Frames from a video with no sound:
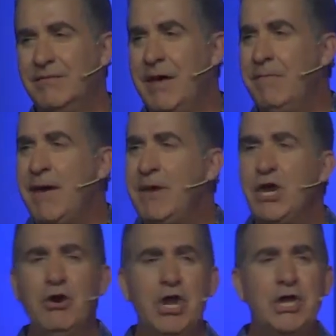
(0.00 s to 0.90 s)
Maybe
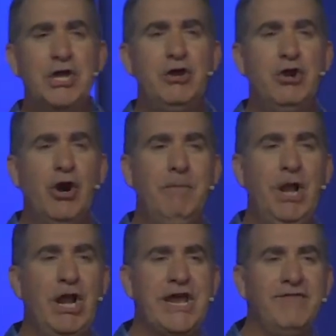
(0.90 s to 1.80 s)
you're, you're a
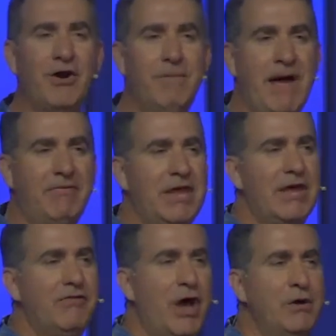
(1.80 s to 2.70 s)
believer, but
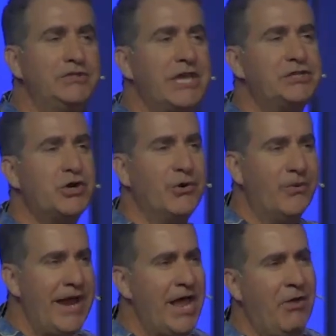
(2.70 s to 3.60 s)
those that you're
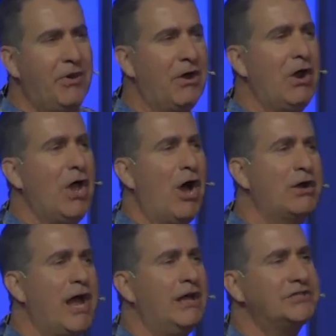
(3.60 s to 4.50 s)
around are, are
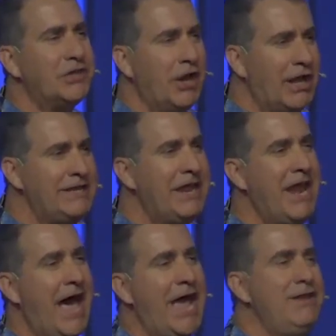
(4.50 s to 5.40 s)
constantly
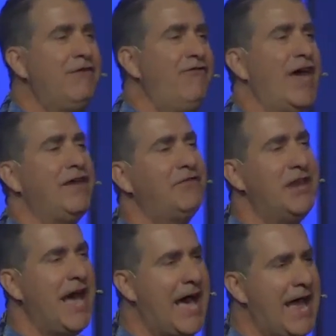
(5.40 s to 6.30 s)
denying the faith,
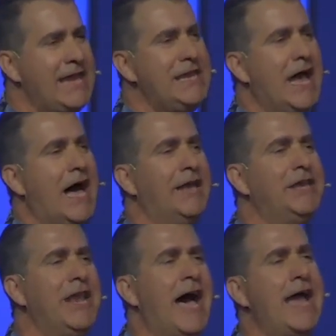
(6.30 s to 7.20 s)
denying God,
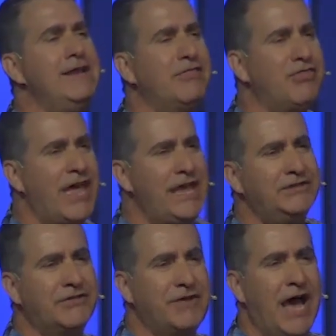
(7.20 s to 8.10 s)
denying the
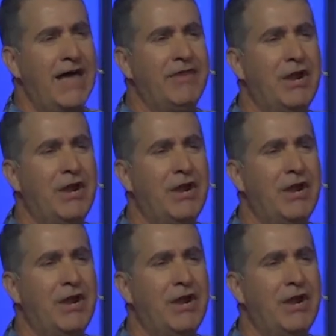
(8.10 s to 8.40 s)
things of God.